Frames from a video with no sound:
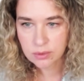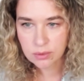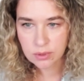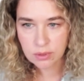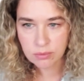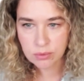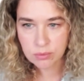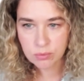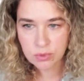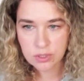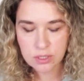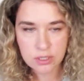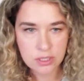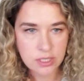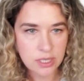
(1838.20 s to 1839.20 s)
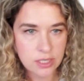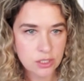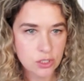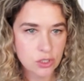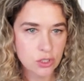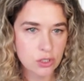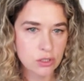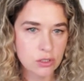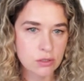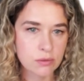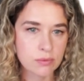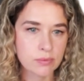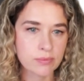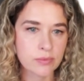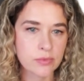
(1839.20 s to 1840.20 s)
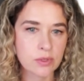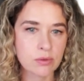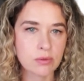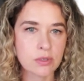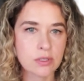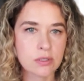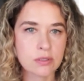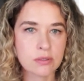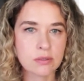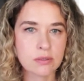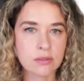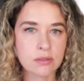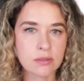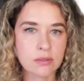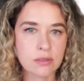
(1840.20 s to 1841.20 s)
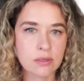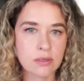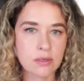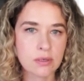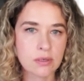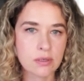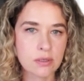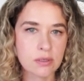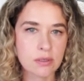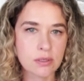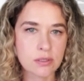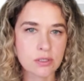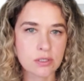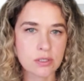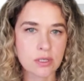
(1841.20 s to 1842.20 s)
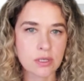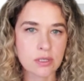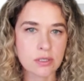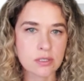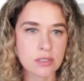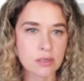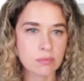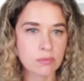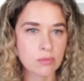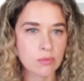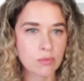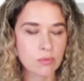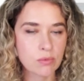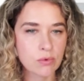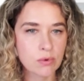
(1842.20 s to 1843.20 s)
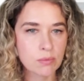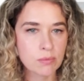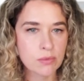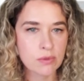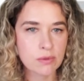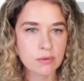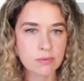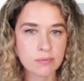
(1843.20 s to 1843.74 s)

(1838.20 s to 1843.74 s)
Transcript: even with the texture on it. Just add some warmth